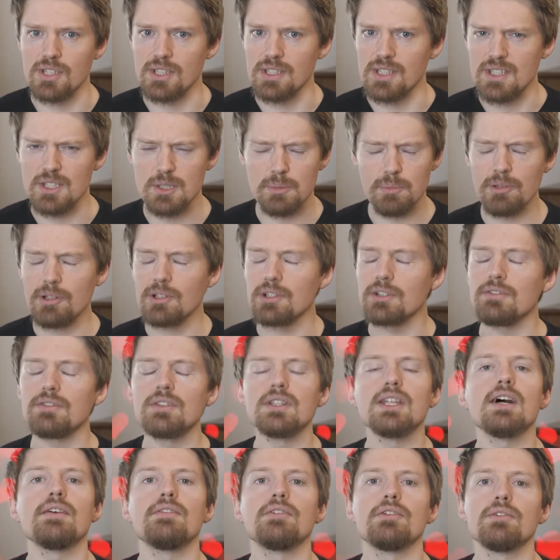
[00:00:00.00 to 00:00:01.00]
In the spirit of
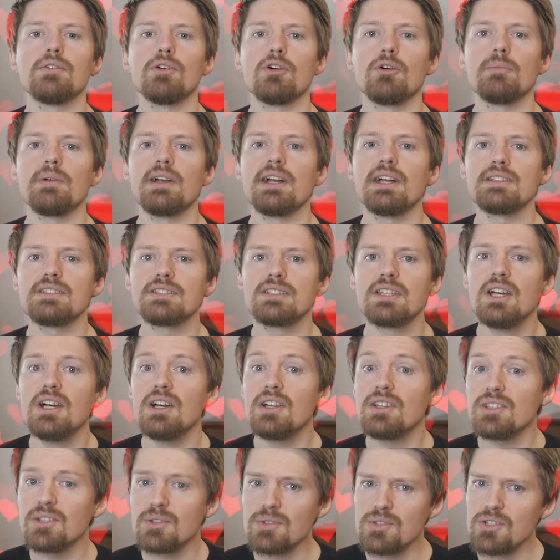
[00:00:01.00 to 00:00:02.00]
love and romance,
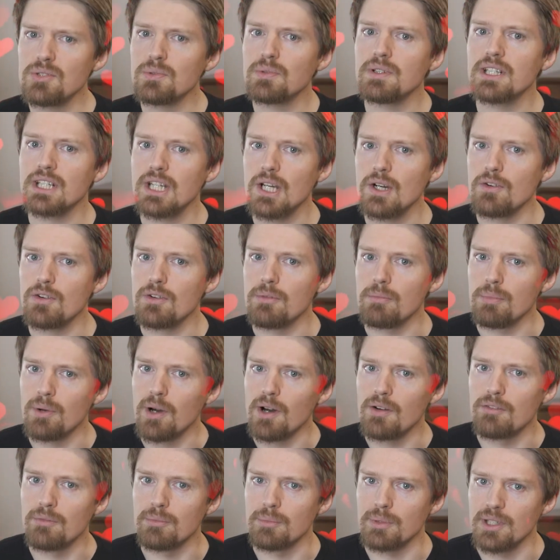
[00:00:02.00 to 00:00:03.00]
don't you want to go
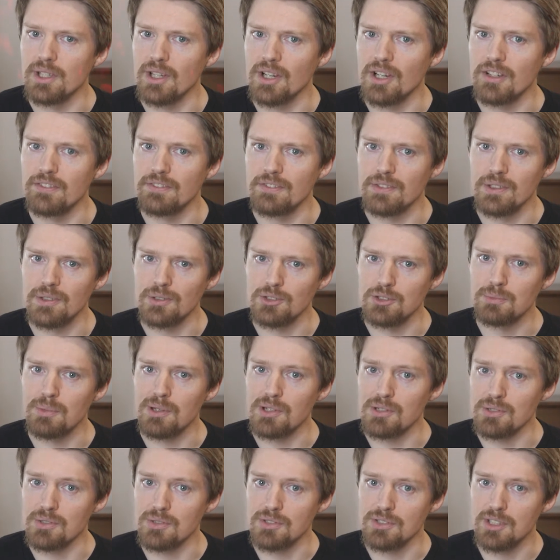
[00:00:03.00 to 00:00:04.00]
above and beyond for your
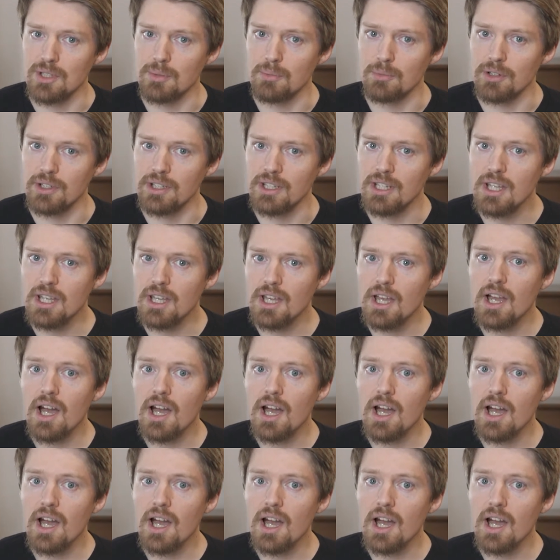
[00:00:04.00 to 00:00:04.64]
special someone?